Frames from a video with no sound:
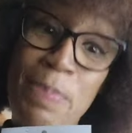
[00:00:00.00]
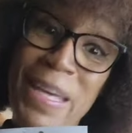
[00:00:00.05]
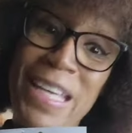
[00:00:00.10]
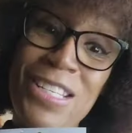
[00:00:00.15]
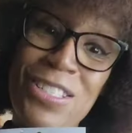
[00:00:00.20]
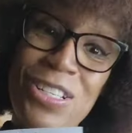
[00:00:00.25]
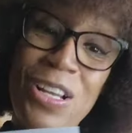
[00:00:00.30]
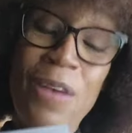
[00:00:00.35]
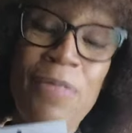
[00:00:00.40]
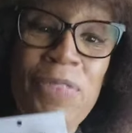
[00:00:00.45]

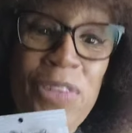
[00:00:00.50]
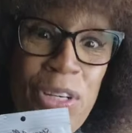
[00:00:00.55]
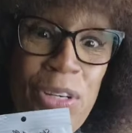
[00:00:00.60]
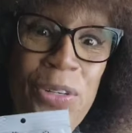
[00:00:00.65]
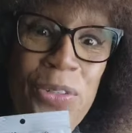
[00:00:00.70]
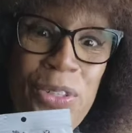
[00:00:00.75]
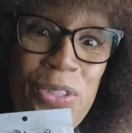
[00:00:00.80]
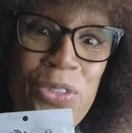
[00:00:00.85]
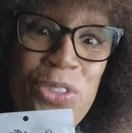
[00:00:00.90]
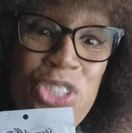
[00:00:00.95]
based off of
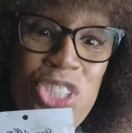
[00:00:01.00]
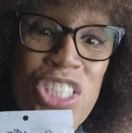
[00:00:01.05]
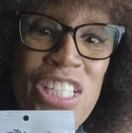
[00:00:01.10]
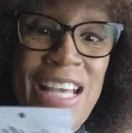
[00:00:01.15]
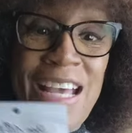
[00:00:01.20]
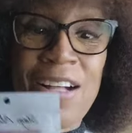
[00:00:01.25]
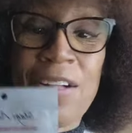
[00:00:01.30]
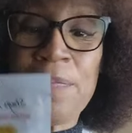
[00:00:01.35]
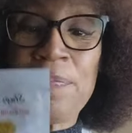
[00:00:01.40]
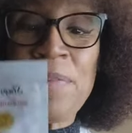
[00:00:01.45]
Coco
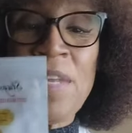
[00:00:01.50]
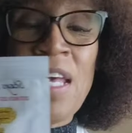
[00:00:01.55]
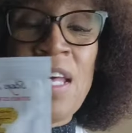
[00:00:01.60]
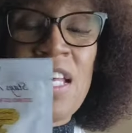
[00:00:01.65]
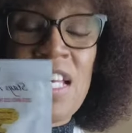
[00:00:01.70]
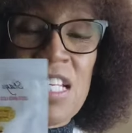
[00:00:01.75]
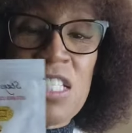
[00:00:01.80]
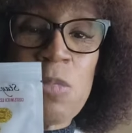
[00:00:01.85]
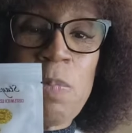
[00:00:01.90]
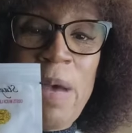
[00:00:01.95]
Chanel,
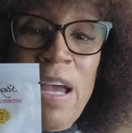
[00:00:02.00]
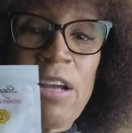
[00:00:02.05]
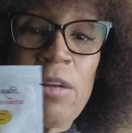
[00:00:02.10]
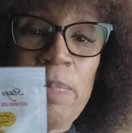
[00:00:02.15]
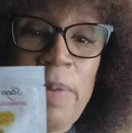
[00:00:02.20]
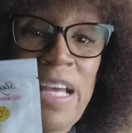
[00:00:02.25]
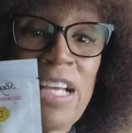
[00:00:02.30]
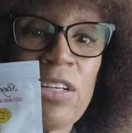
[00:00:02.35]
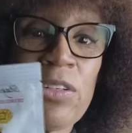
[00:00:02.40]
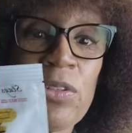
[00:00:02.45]
inspired
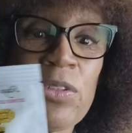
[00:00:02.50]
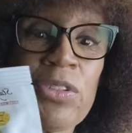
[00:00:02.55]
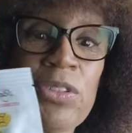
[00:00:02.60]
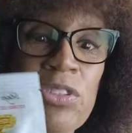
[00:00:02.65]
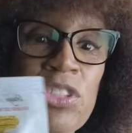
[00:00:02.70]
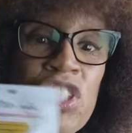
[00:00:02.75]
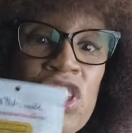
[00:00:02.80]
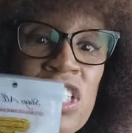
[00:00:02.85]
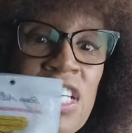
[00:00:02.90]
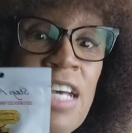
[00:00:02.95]
by Coco
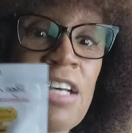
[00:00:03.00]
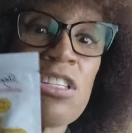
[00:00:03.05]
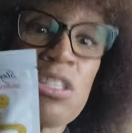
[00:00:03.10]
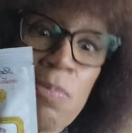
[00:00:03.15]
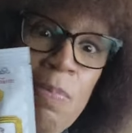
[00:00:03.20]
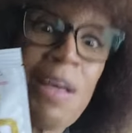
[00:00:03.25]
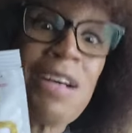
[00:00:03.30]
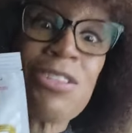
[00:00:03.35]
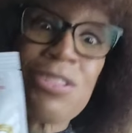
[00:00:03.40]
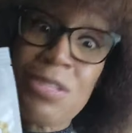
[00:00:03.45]
Chanel.
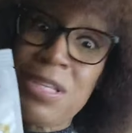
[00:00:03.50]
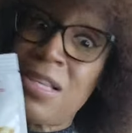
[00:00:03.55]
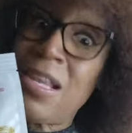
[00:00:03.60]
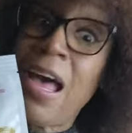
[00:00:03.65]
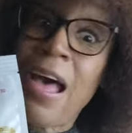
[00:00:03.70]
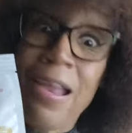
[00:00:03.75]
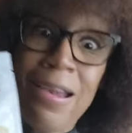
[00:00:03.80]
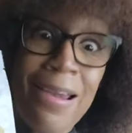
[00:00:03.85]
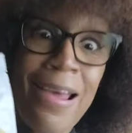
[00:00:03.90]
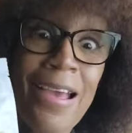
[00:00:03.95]
Smells a
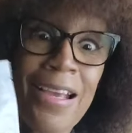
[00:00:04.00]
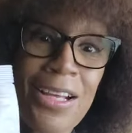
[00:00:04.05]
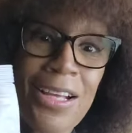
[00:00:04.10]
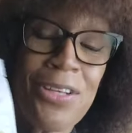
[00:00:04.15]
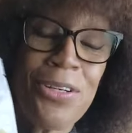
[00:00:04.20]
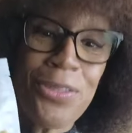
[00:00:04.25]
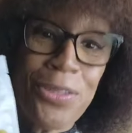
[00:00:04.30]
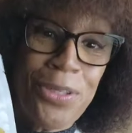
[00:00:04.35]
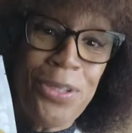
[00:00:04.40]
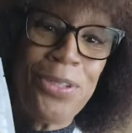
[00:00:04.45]
lot like
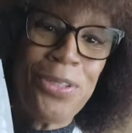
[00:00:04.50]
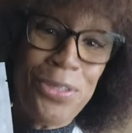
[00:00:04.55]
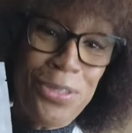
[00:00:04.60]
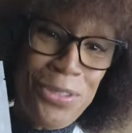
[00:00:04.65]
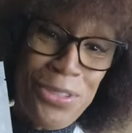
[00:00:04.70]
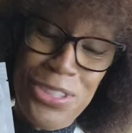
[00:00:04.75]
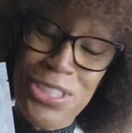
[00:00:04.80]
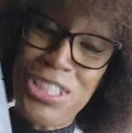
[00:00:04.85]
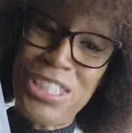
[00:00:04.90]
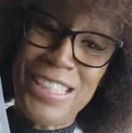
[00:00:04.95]
Coco
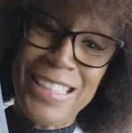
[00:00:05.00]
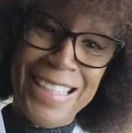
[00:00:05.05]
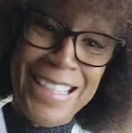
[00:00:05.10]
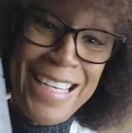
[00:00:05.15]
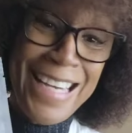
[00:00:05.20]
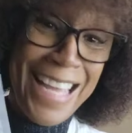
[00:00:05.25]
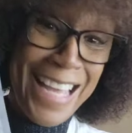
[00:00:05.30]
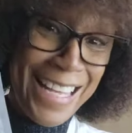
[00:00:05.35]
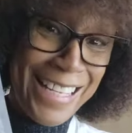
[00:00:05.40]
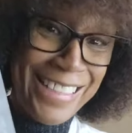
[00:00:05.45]
Chanel.
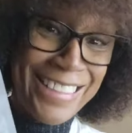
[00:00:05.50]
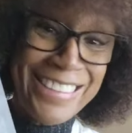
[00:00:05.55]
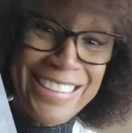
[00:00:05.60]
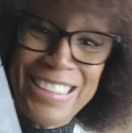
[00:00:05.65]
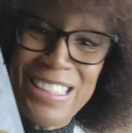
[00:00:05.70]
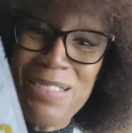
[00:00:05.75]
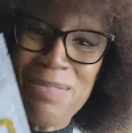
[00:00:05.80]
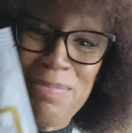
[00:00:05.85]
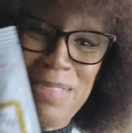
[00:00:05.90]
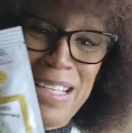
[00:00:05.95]

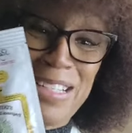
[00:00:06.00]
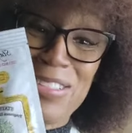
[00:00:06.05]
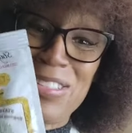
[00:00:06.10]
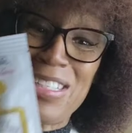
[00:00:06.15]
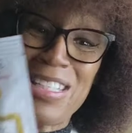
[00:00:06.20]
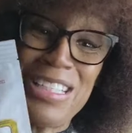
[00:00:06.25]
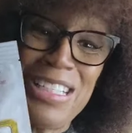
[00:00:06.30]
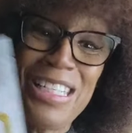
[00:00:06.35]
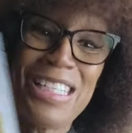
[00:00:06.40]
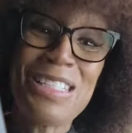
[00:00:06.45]
It smells
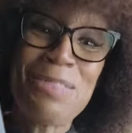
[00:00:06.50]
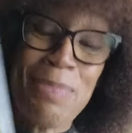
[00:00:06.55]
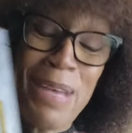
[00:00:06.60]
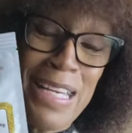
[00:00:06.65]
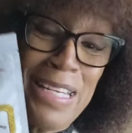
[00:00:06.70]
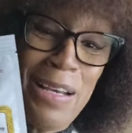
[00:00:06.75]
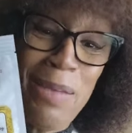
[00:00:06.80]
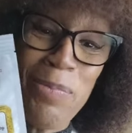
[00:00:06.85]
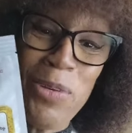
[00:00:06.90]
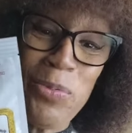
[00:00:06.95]
good. It's my
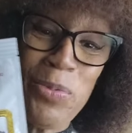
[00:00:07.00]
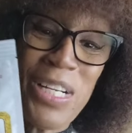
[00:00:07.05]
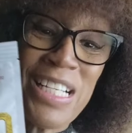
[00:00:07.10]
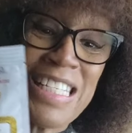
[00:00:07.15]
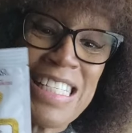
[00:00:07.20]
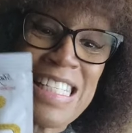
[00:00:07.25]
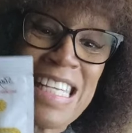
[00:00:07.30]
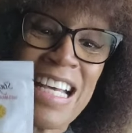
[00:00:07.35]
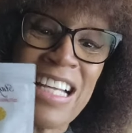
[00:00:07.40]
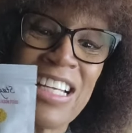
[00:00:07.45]
number one
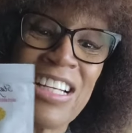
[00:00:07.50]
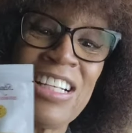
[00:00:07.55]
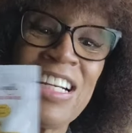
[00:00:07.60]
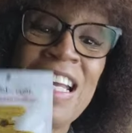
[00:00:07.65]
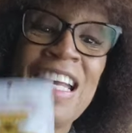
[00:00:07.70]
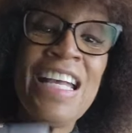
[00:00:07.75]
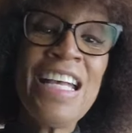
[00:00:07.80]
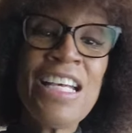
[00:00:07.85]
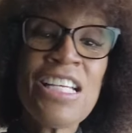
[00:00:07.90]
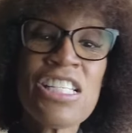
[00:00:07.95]
seller.
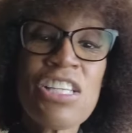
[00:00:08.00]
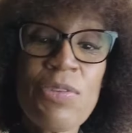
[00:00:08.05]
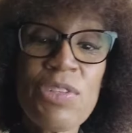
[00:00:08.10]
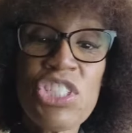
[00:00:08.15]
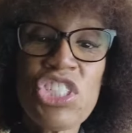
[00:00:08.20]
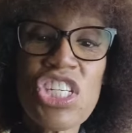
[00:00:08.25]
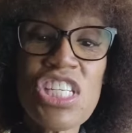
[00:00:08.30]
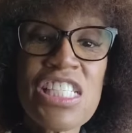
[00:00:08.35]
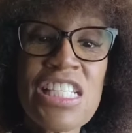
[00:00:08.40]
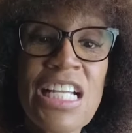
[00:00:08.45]
So it's
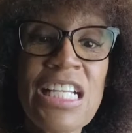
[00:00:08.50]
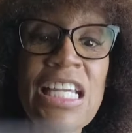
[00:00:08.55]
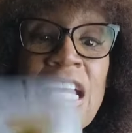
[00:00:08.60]
just a